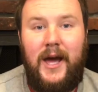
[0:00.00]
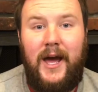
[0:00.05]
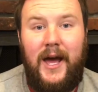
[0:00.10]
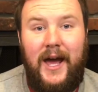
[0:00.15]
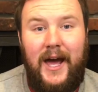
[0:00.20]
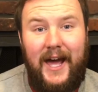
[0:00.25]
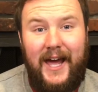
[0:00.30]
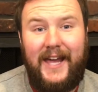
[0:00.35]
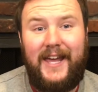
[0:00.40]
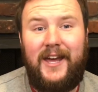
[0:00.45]

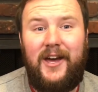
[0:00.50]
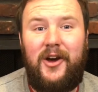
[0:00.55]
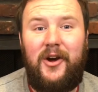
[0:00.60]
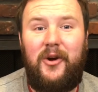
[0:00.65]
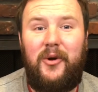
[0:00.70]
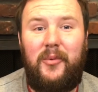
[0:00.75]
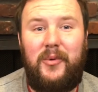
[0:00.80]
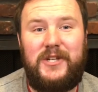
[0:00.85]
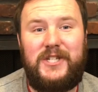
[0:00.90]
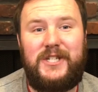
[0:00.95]
Hey,
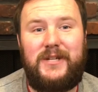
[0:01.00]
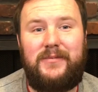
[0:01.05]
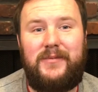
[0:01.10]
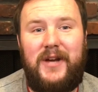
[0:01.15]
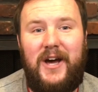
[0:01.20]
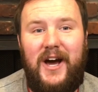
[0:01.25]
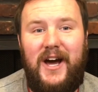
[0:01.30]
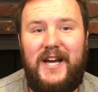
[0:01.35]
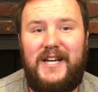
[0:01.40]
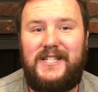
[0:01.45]
what's up
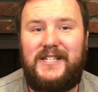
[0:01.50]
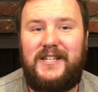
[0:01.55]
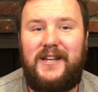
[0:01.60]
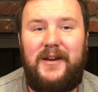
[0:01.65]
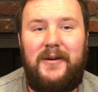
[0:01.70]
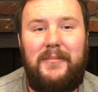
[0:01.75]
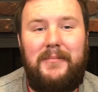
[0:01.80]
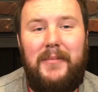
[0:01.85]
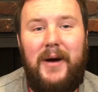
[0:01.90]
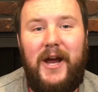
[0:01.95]
guys?
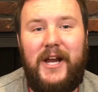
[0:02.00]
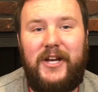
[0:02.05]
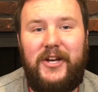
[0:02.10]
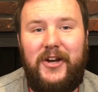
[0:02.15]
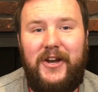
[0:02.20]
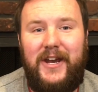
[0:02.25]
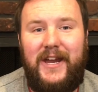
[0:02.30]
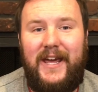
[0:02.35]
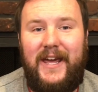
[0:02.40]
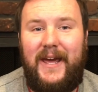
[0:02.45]
Mike
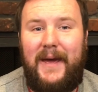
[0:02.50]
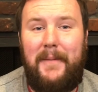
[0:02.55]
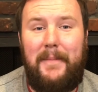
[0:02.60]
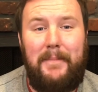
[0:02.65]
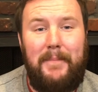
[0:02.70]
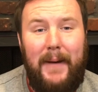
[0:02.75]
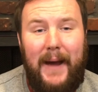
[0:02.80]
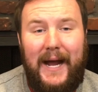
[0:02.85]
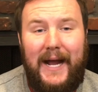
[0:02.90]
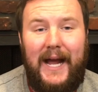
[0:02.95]
Gunn here,
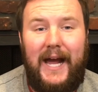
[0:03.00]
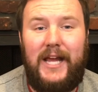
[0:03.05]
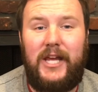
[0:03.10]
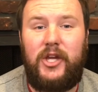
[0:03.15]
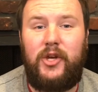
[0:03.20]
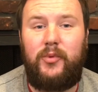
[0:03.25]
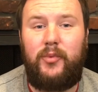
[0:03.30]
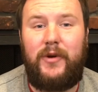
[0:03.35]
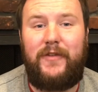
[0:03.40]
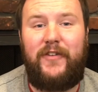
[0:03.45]
back at
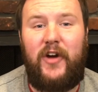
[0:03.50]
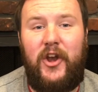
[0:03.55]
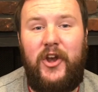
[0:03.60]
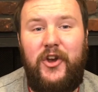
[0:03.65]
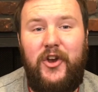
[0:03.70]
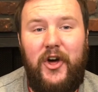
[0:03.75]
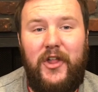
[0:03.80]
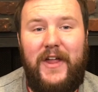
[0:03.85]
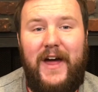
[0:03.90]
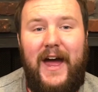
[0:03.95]
you with
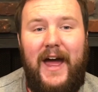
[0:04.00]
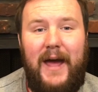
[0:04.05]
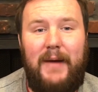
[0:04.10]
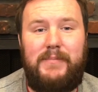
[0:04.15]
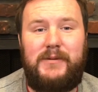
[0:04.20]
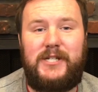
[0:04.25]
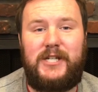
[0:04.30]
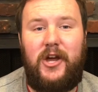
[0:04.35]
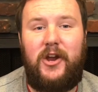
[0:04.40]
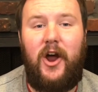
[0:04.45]
another
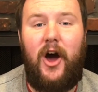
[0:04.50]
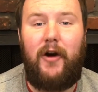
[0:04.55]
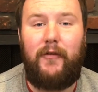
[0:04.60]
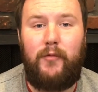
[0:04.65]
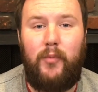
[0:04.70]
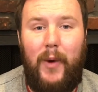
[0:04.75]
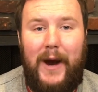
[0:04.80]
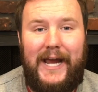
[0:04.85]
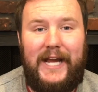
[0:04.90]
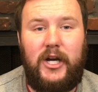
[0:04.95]
episode of
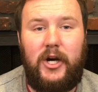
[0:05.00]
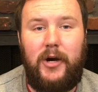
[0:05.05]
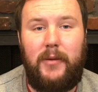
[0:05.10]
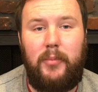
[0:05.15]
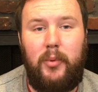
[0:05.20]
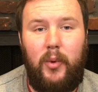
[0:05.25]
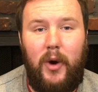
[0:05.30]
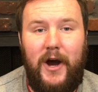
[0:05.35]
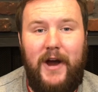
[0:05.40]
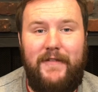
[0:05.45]
Wake
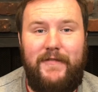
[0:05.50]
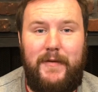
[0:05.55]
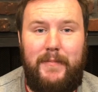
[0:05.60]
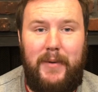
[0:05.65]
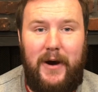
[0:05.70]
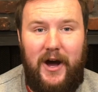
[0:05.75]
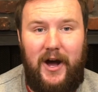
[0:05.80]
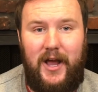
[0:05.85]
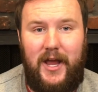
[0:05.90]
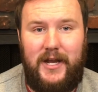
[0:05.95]
Up Y of the
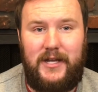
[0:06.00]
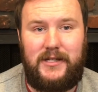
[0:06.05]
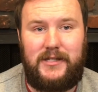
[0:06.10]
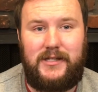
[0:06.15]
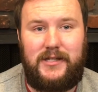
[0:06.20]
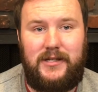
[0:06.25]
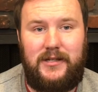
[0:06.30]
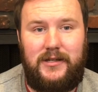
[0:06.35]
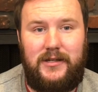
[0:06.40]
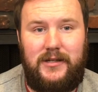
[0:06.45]

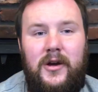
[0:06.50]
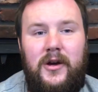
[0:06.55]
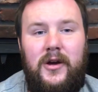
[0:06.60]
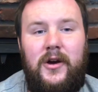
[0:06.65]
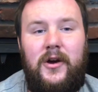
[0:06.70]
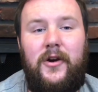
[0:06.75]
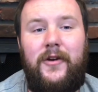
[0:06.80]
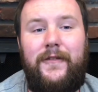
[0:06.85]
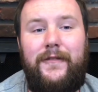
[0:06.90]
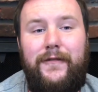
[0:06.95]
Pines.
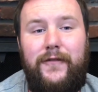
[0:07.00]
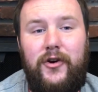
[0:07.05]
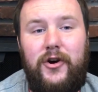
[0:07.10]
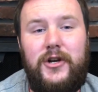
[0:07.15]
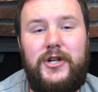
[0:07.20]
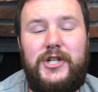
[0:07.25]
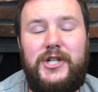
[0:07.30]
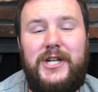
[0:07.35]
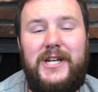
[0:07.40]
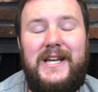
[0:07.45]

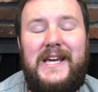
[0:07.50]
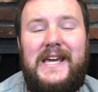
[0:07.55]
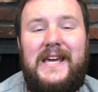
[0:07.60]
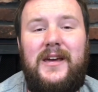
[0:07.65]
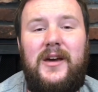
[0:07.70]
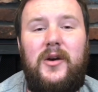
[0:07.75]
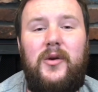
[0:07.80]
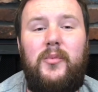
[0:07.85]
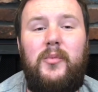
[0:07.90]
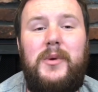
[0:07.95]
Unfortunately,
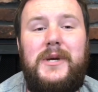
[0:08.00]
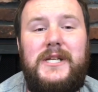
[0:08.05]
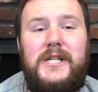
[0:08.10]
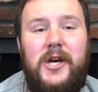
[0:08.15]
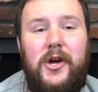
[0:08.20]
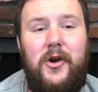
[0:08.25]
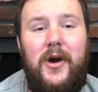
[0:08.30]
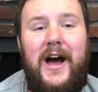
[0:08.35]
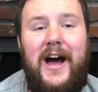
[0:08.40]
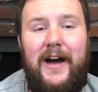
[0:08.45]
we
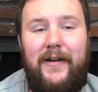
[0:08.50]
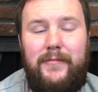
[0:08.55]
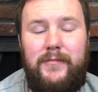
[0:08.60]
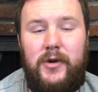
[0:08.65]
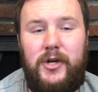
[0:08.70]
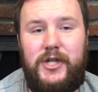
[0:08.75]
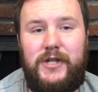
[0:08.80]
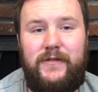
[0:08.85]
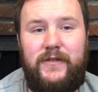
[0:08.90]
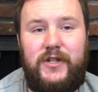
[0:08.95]
don't have
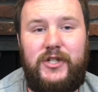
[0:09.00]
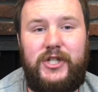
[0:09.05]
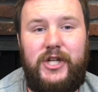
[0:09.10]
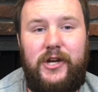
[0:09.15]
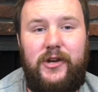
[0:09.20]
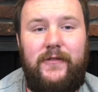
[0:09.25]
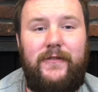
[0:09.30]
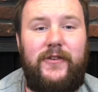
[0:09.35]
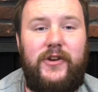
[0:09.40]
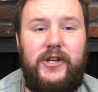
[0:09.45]
much of a show
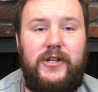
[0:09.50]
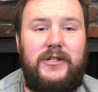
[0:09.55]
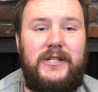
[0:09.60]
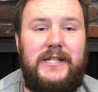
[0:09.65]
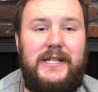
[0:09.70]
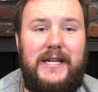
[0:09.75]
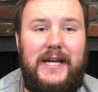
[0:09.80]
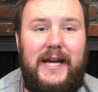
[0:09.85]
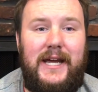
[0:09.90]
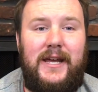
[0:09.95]
for you
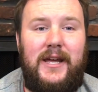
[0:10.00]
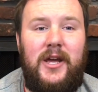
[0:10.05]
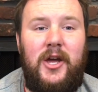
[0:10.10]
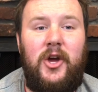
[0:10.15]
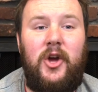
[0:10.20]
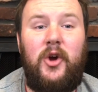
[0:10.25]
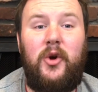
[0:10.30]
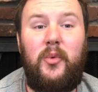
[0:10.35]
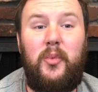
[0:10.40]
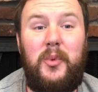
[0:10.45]
today.
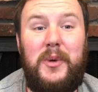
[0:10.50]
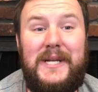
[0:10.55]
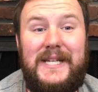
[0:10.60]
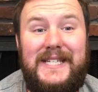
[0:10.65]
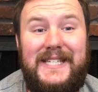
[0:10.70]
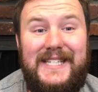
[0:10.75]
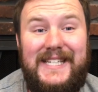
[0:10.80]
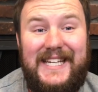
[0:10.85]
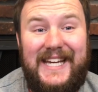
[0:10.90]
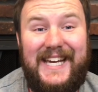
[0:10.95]
We
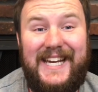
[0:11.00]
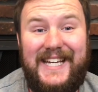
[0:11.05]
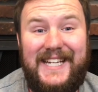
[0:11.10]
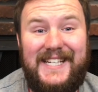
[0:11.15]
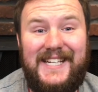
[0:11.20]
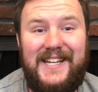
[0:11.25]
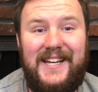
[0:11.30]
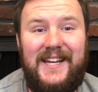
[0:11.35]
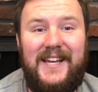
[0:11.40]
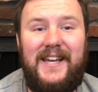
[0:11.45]

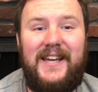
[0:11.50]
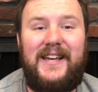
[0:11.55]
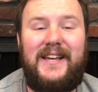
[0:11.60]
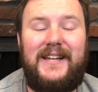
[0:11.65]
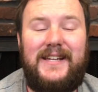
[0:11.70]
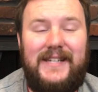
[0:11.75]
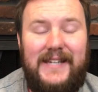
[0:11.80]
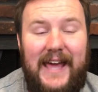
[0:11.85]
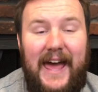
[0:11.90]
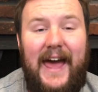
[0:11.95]
did
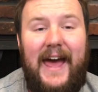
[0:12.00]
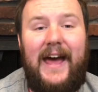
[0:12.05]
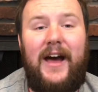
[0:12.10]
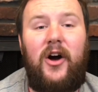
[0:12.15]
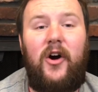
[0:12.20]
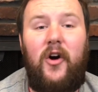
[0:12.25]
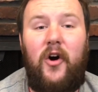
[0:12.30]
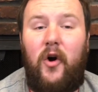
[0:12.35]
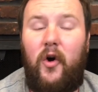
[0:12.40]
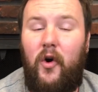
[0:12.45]
get
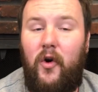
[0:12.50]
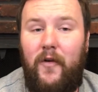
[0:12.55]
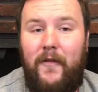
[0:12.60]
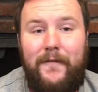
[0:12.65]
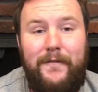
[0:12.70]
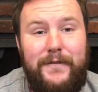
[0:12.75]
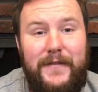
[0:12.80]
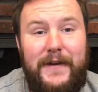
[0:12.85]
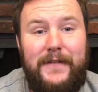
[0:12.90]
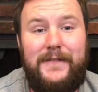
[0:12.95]

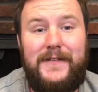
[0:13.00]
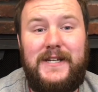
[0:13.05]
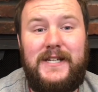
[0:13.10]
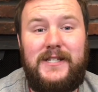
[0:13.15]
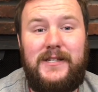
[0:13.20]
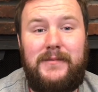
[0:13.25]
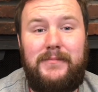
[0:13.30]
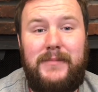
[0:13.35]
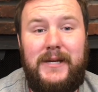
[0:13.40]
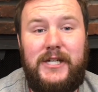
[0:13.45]
50
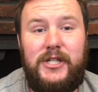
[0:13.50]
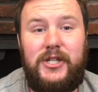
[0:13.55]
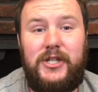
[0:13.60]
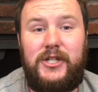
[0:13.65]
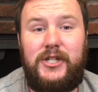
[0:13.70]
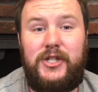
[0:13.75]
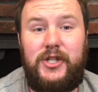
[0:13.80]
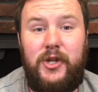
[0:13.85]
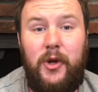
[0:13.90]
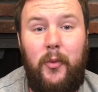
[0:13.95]

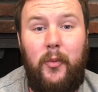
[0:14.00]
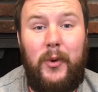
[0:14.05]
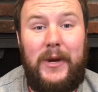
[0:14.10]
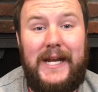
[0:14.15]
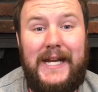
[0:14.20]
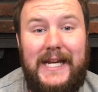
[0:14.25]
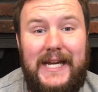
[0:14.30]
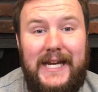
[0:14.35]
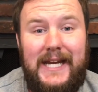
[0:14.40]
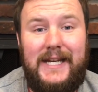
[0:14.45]
submissions that we
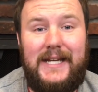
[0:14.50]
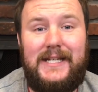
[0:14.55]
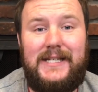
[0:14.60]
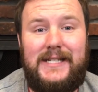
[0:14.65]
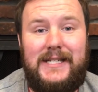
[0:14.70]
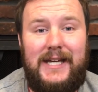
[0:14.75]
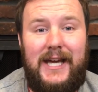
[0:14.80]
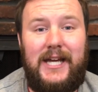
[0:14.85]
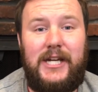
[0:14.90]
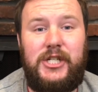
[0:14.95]
needed
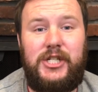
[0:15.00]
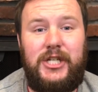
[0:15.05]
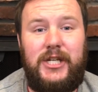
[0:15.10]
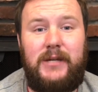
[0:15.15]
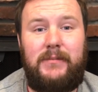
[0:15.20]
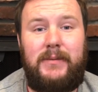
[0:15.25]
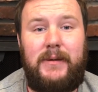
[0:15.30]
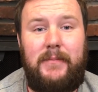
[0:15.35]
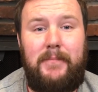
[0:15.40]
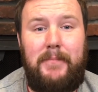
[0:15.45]
to get
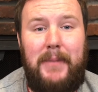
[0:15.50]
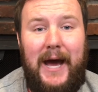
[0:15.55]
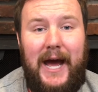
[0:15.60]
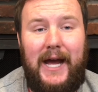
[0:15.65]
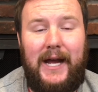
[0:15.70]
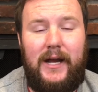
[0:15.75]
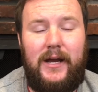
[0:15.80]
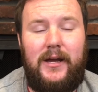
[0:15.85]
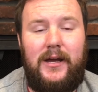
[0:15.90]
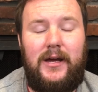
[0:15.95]
Geobid
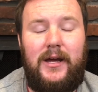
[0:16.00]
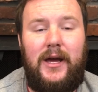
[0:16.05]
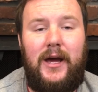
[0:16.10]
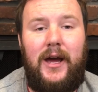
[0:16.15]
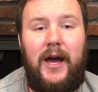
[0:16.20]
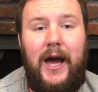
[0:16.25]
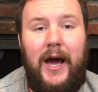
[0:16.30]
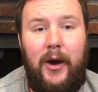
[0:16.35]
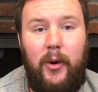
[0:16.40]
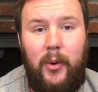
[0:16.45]
back.
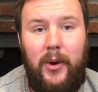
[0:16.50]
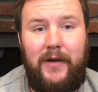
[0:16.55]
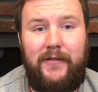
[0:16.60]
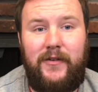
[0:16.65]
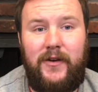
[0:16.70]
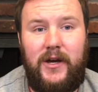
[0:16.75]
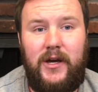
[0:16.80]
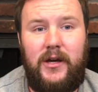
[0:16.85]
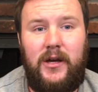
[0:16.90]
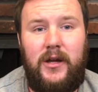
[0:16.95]

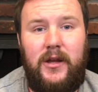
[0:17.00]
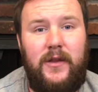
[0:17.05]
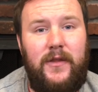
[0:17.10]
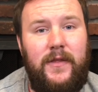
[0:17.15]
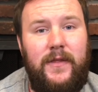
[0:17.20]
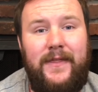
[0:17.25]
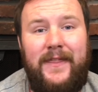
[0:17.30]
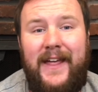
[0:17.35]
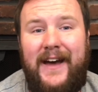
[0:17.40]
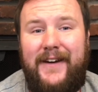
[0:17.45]
However,
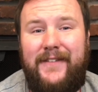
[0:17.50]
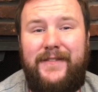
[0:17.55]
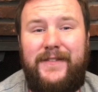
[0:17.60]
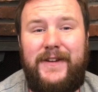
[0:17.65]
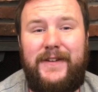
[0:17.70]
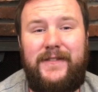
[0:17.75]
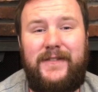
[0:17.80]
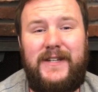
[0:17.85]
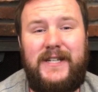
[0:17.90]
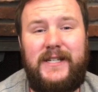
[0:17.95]
that
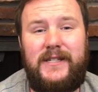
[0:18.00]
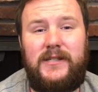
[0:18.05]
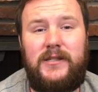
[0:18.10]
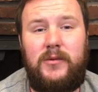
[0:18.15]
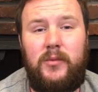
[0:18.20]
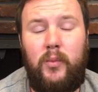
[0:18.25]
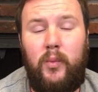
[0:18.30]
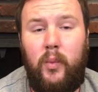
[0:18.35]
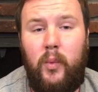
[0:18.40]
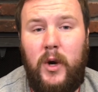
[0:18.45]
50
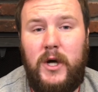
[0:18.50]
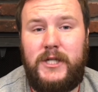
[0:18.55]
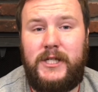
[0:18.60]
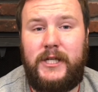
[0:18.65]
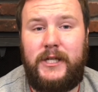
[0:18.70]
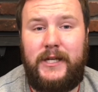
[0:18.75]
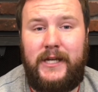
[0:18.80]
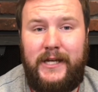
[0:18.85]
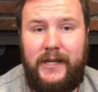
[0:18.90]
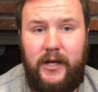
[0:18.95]

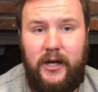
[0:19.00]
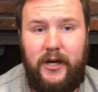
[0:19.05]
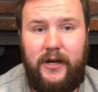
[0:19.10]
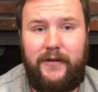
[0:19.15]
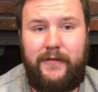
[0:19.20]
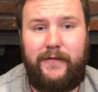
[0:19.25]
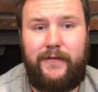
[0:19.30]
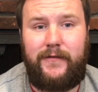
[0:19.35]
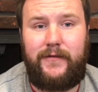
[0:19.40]
wasn't enough.